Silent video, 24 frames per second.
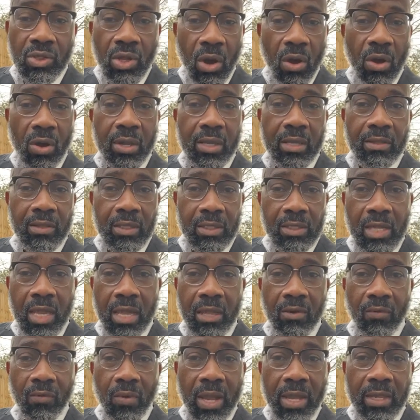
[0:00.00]
talk, and the
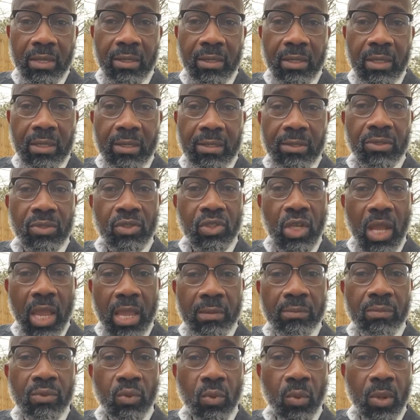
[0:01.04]
takeaway.
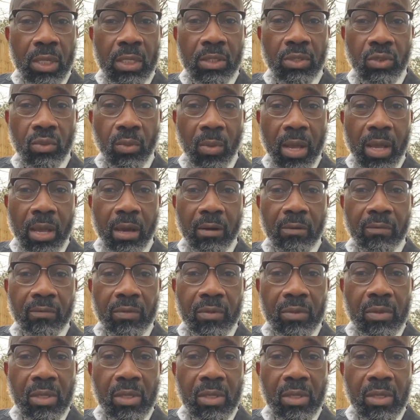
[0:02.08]
James 1 and 12.